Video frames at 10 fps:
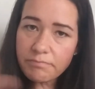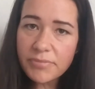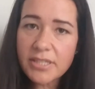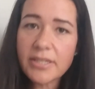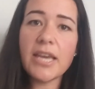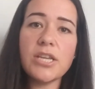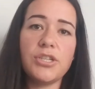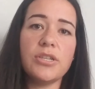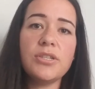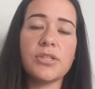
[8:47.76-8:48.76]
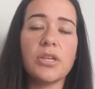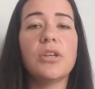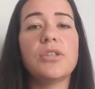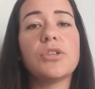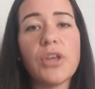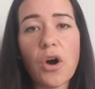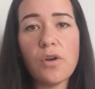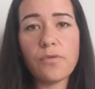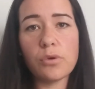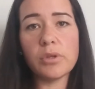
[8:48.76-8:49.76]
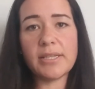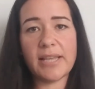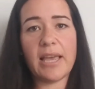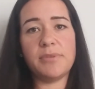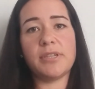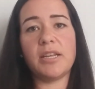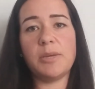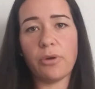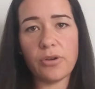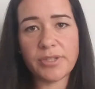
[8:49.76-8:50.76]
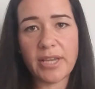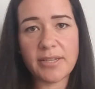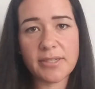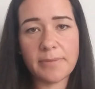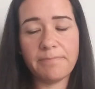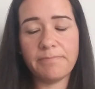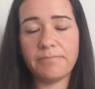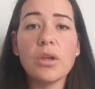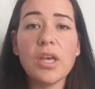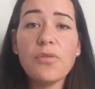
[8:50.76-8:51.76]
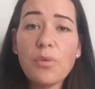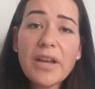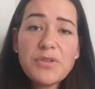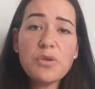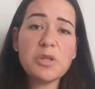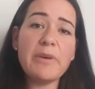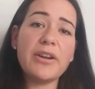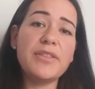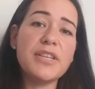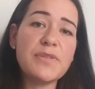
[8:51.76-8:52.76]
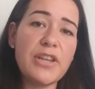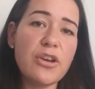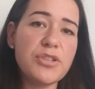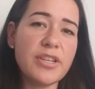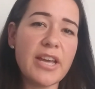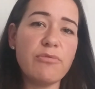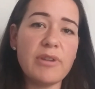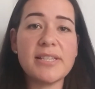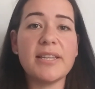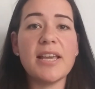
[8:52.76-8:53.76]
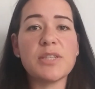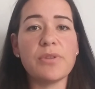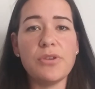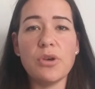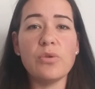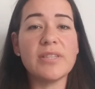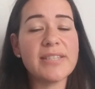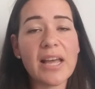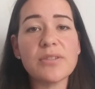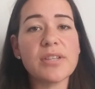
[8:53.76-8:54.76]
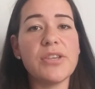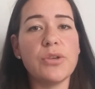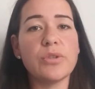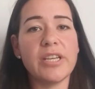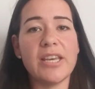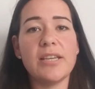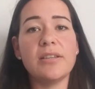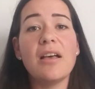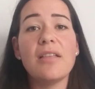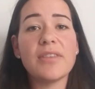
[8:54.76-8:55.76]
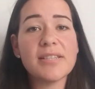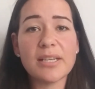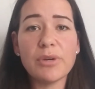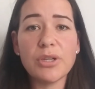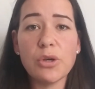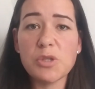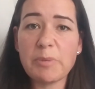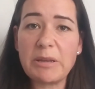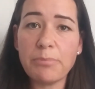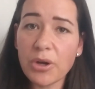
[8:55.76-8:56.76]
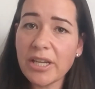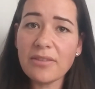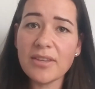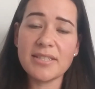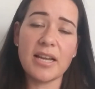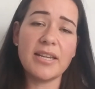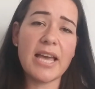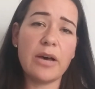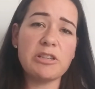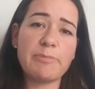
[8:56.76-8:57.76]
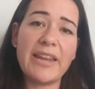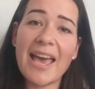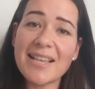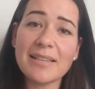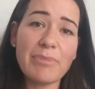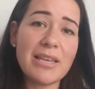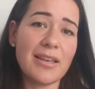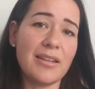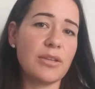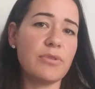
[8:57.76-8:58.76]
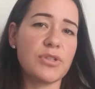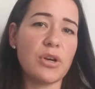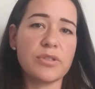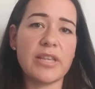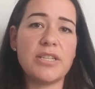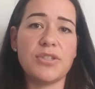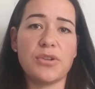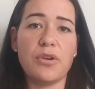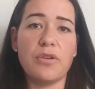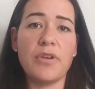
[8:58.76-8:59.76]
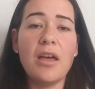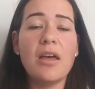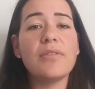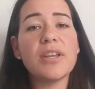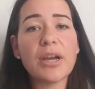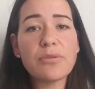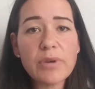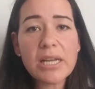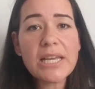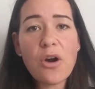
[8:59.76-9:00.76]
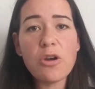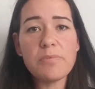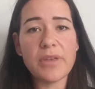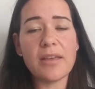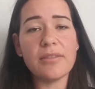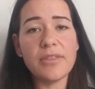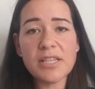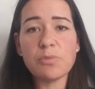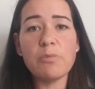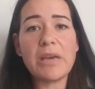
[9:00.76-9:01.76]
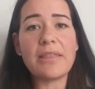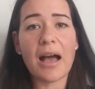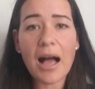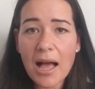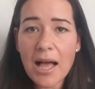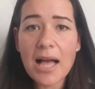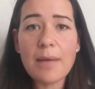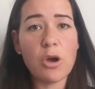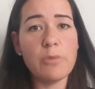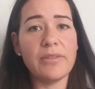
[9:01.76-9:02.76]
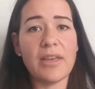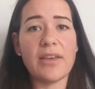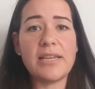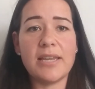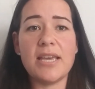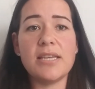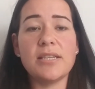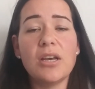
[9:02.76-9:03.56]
stages to the overall exam study process. If what I've talked about in this video today resonates with you and sounds like your teen, there's someone who's been putting in the study hours but hasn't been getting the results they deserve, then I really hope that this will be the aha moment that they need